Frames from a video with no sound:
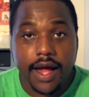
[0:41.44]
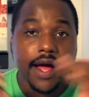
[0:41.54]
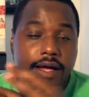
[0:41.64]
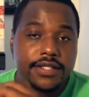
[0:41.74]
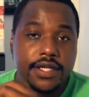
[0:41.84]

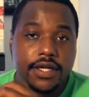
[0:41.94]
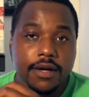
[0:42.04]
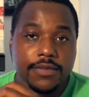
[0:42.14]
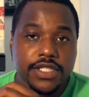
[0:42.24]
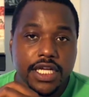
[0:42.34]
I said, yeah,
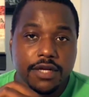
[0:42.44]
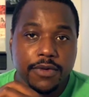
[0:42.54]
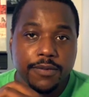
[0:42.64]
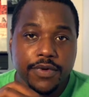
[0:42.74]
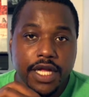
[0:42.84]
I'm gonna take him
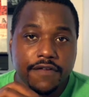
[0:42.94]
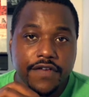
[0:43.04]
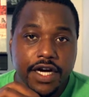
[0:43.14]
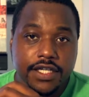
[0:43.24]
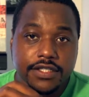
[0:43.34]
up on that
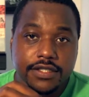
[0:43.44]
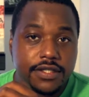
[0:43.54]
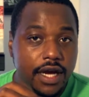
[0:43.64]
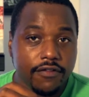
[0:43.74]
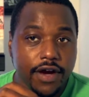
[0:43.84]

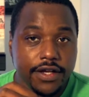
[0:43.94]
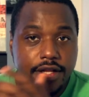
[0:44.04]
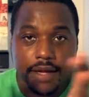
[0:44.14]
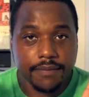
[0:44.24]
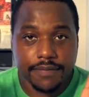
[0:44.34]
advice. I read
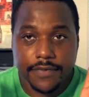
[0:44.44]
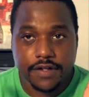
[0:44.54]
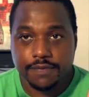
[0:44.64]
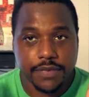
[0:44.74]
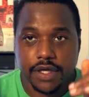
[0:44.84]

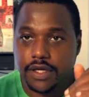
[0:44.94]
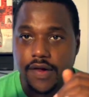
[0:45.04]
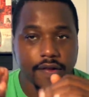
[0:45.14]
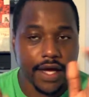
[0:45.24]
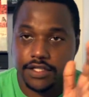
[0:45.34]
this book
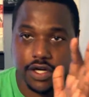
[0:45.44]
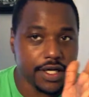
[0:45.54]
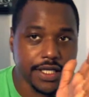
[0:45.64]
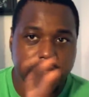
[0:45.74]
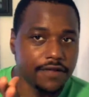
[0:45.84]
and I
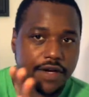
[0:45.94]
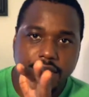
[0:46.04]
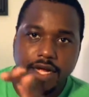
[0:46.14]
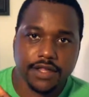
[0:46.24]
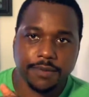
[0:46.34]
started giving it
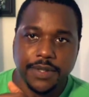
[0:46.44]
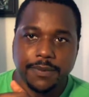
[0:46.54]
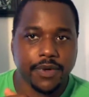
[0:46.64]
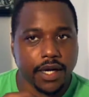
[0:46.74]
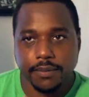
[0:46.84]
out to
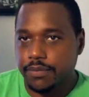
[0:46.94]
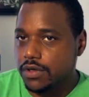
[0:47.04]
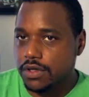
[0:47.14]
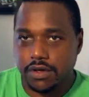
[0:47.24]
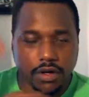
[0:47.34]
people. I didn't
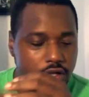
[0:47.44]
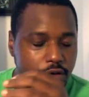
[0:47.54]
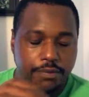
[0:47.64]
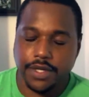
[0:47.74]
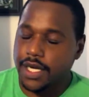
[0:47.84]
bought the
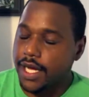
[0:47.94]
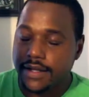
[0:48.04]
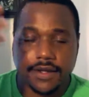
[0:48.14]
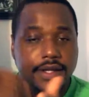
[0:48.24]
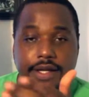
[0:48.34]
audiobook. I